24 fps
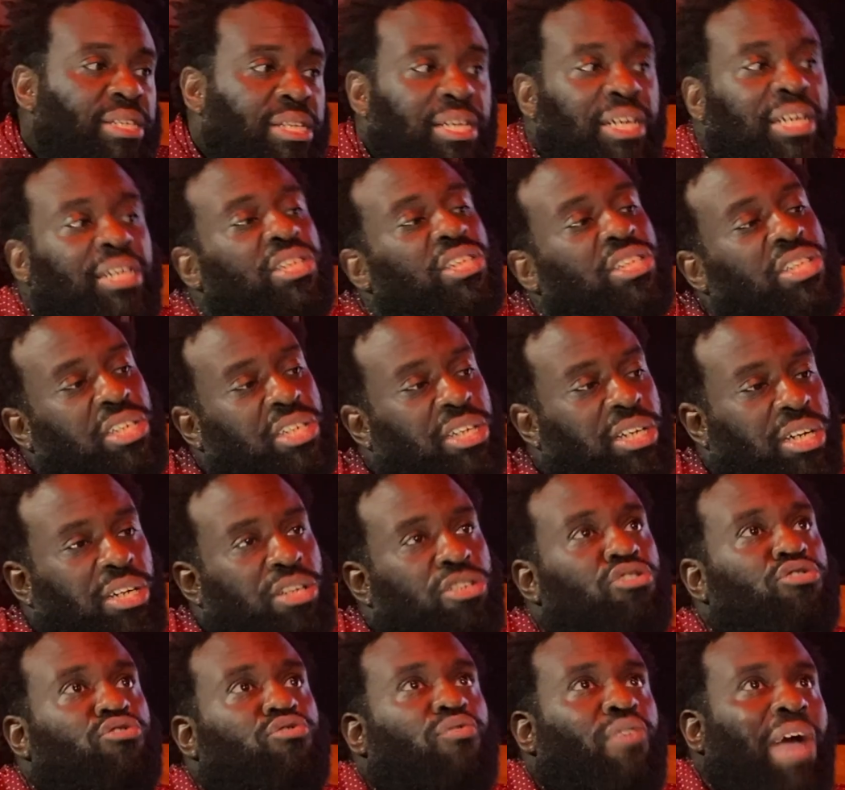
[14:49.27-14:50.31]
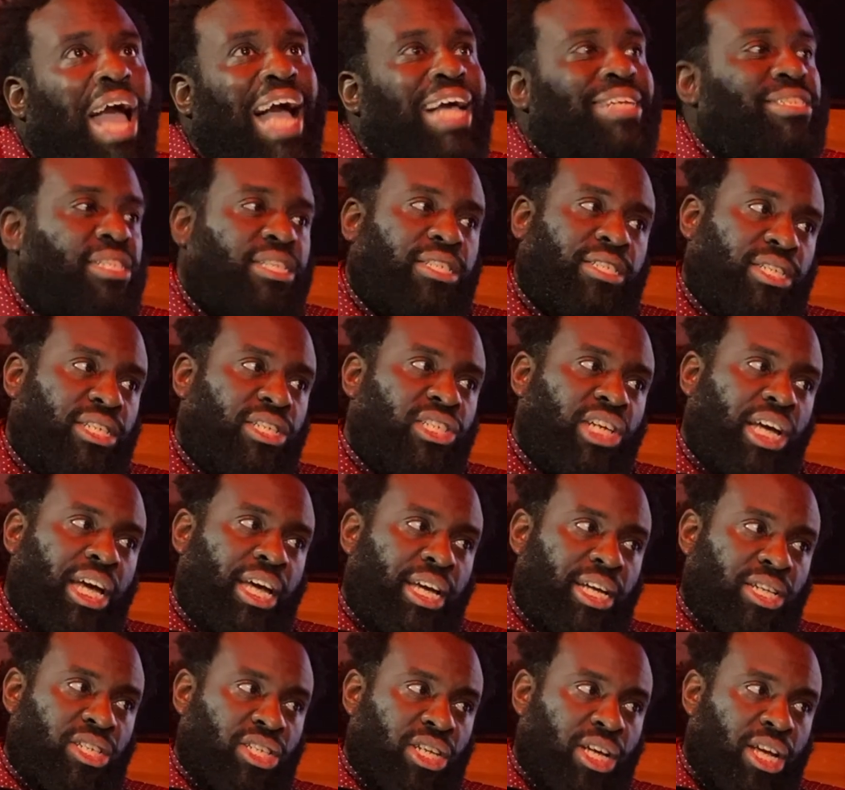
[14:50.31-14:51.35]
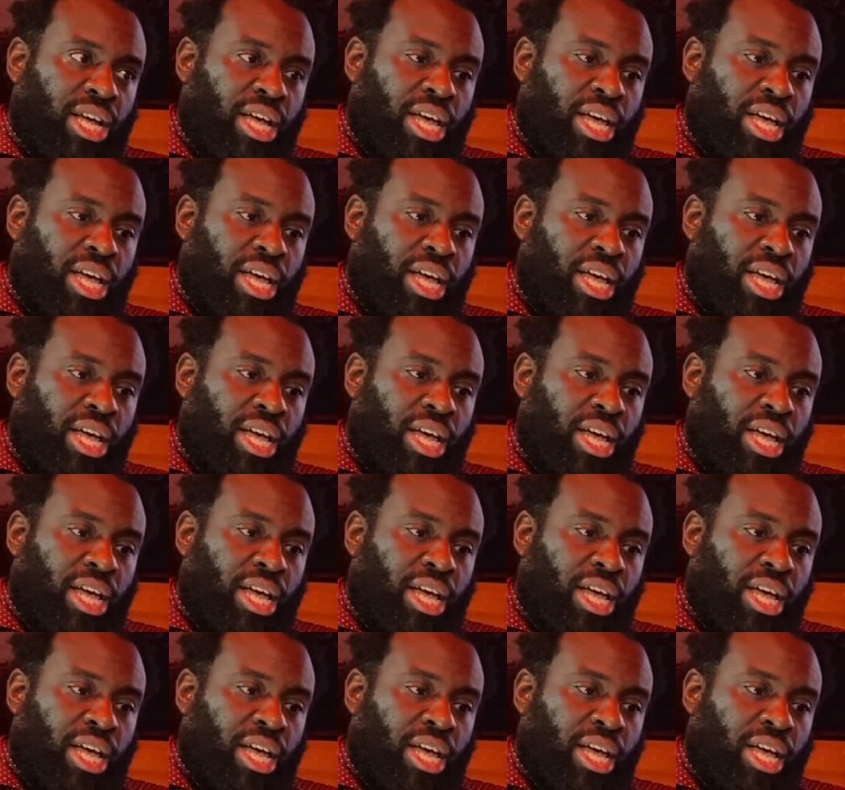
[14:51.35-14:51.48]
this year drastically changed,